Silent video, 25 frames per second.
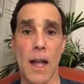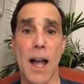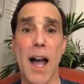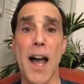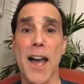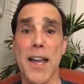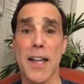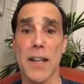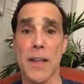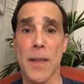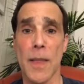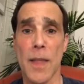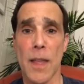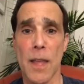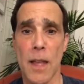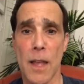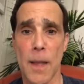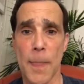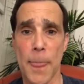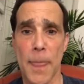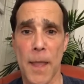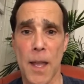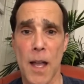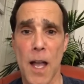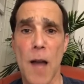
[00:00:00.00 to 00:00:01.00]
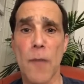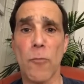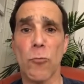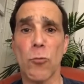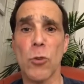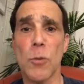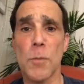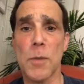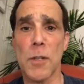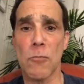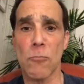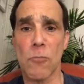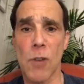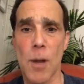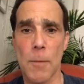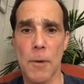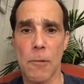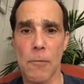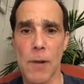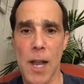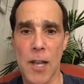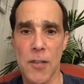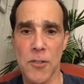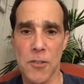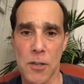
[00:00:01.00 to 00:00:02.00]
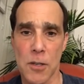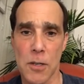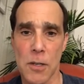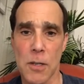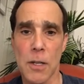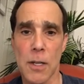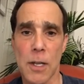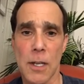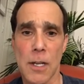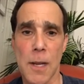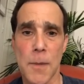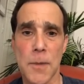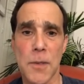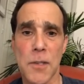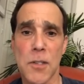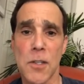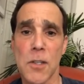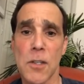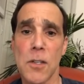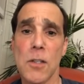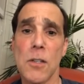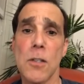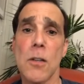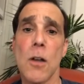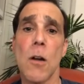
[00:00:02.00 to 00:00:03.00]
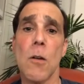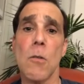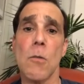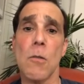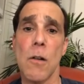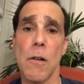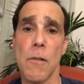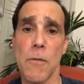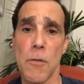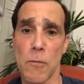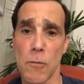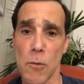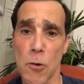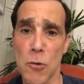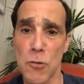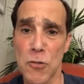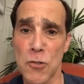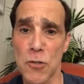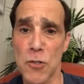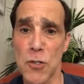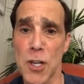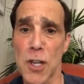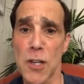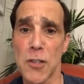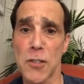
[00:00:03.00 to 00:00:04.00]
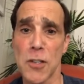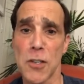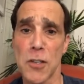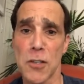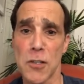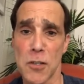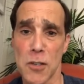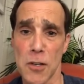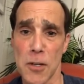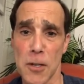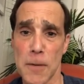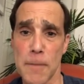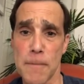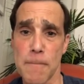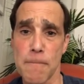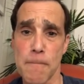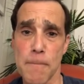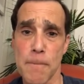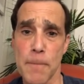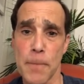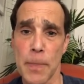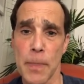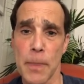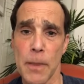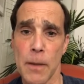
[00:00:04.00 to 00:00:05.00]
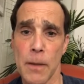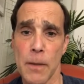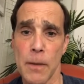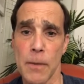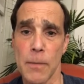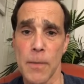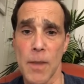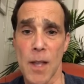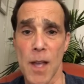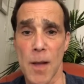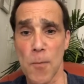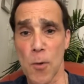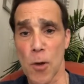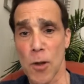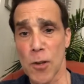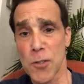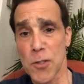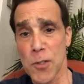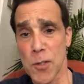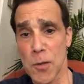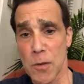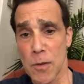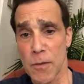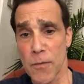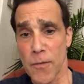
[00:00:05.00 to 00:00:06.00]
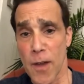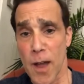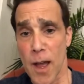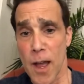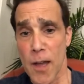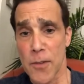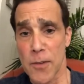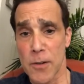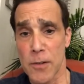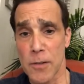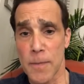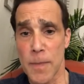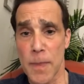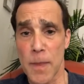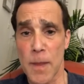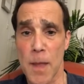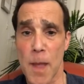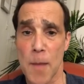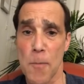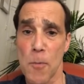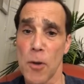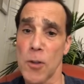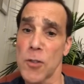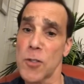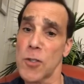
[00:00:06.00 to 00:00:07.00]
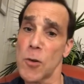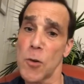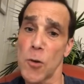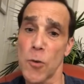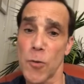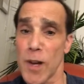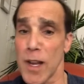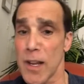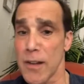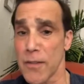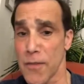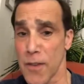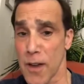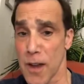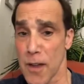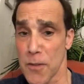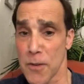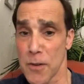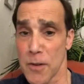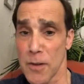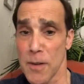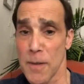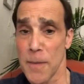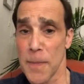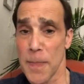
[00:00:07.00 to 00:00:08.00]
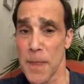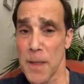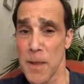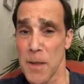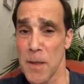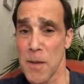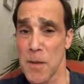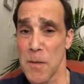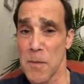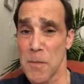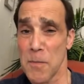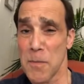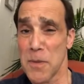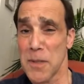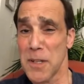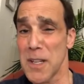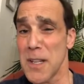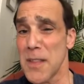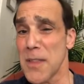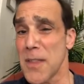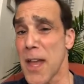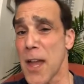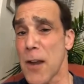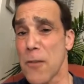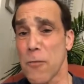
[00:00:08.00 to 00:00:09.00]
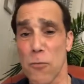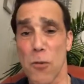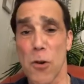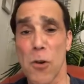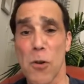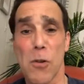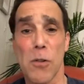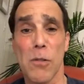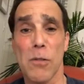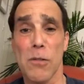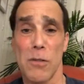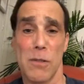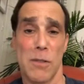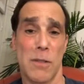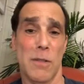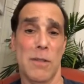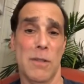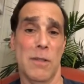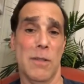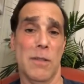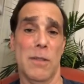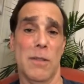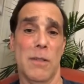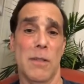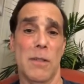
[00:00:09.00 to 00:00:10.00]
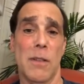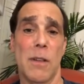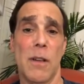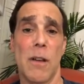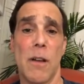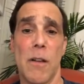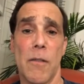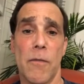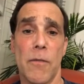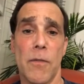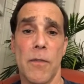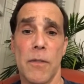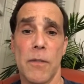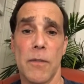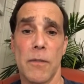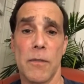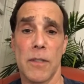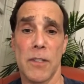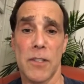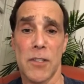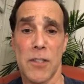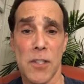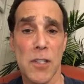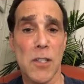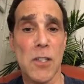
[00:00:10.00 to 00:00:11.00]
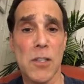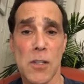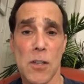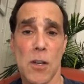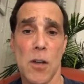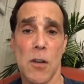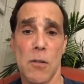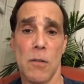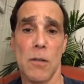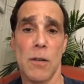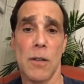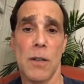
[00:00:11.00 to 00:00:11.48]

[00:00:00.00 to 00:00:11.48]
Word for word: Hi, I'm Ruben Ramorowski, and I'm the CEO of the Rosen JCC. I'm also a father, I'm also a grandfather. But in that role of CEO,